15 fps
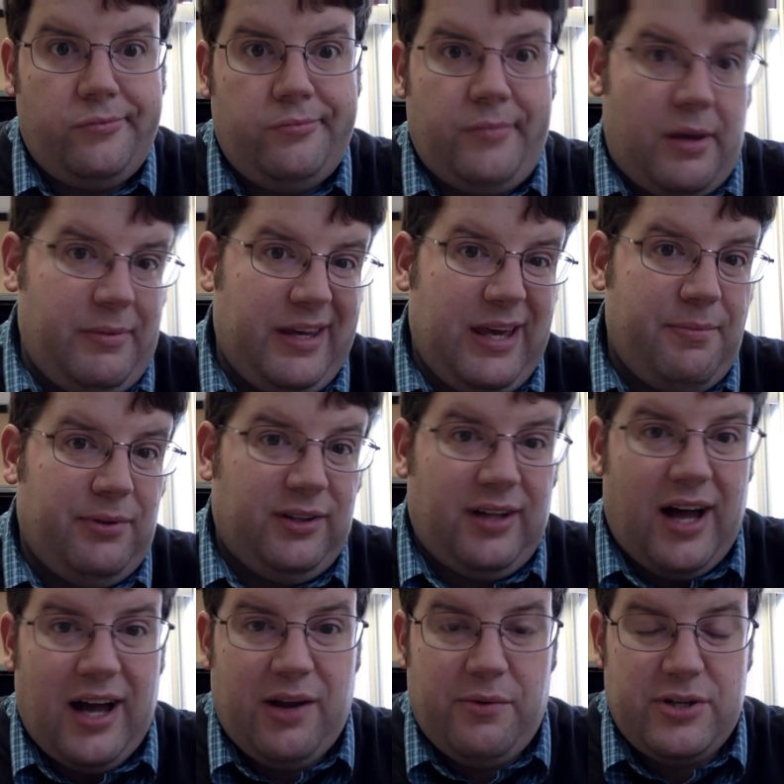maybe keep a
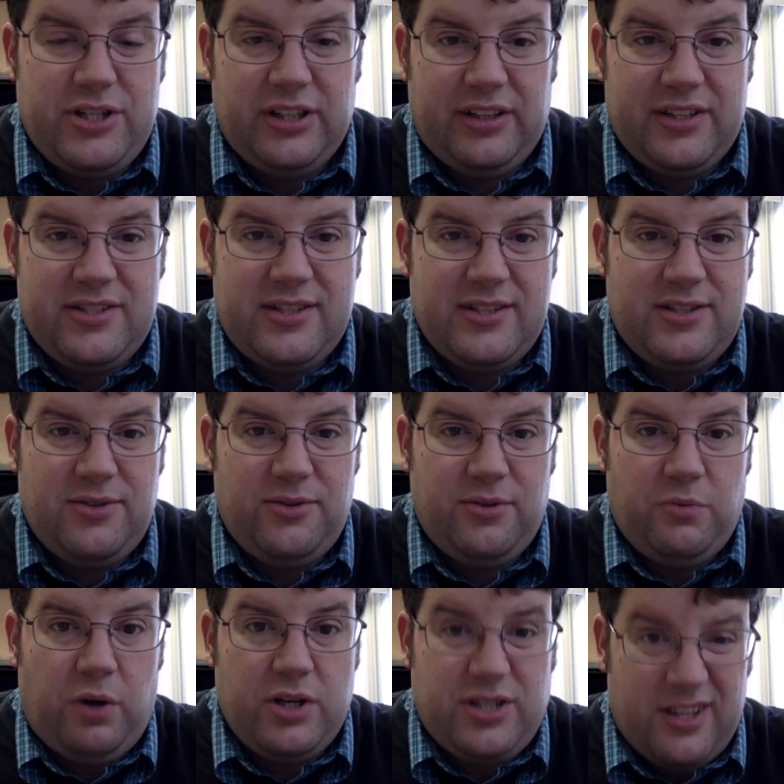log of what you listened to and
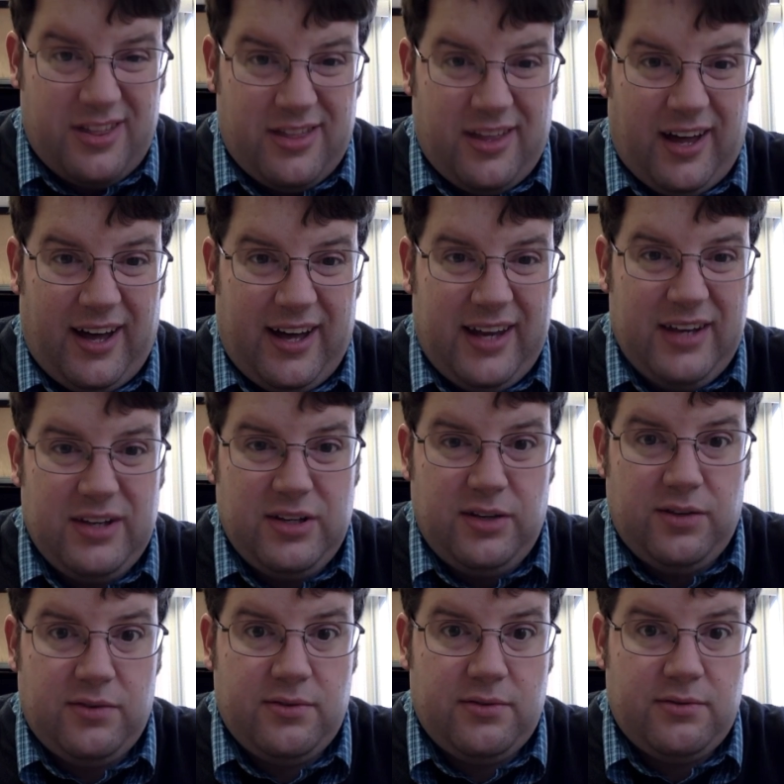what you thought. You
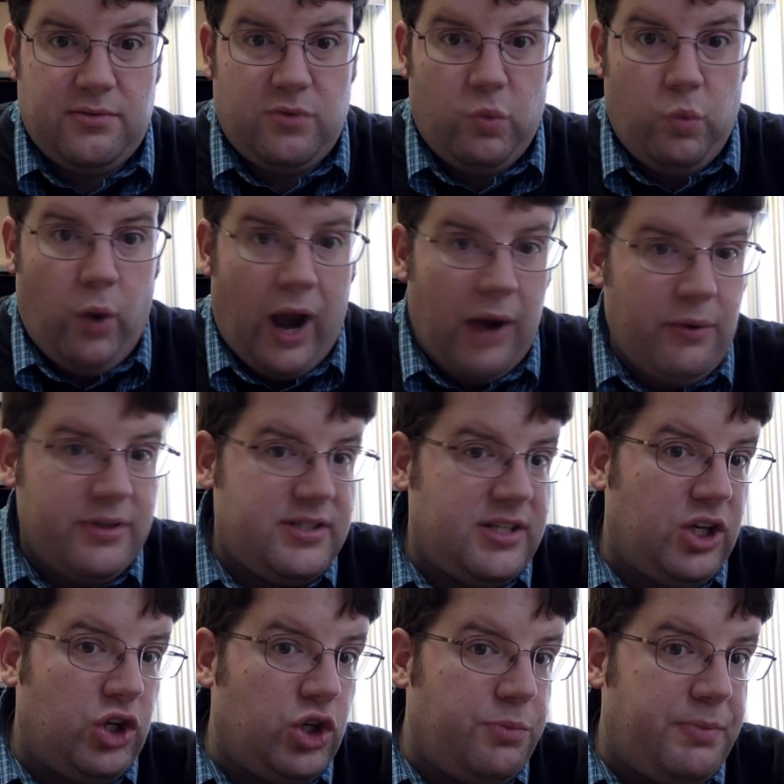know, why was it a
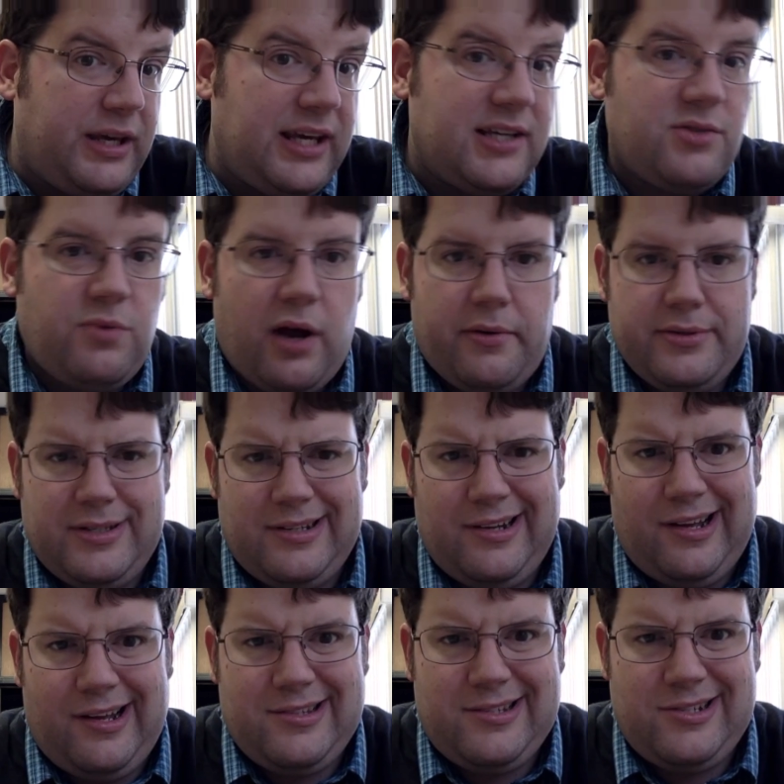good piece? Why was it
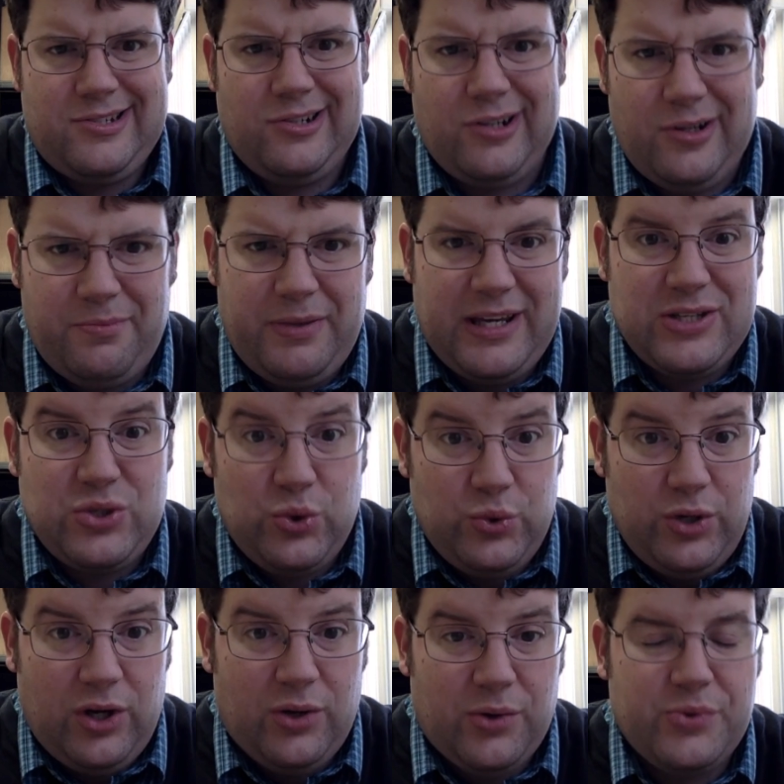not such a good piece? Who
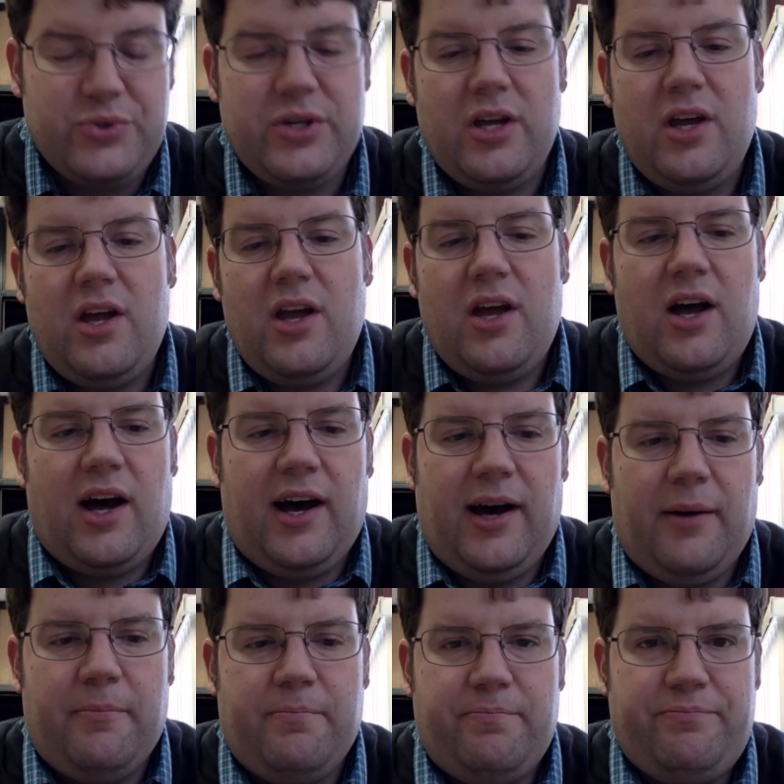knows?
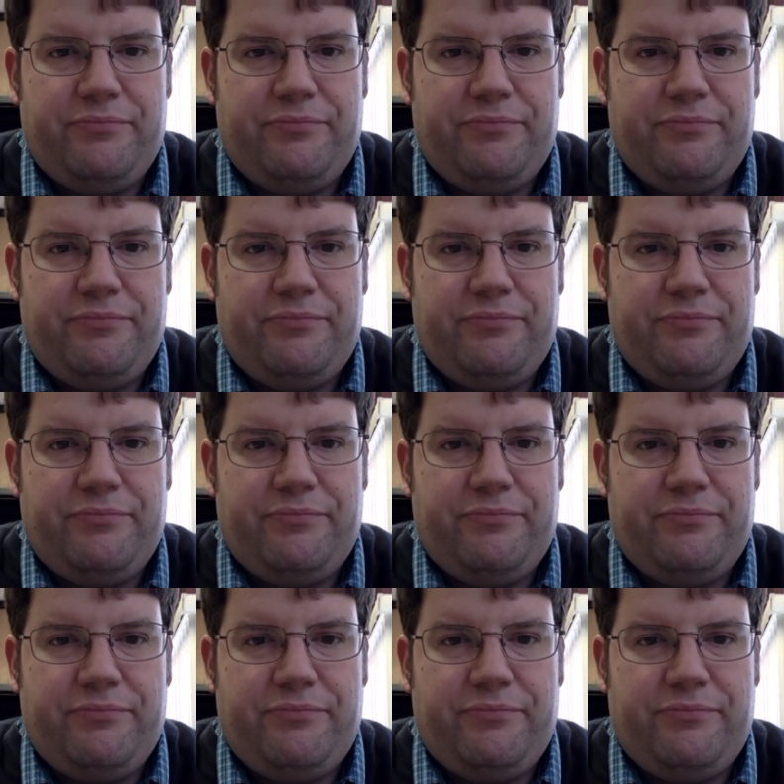Um,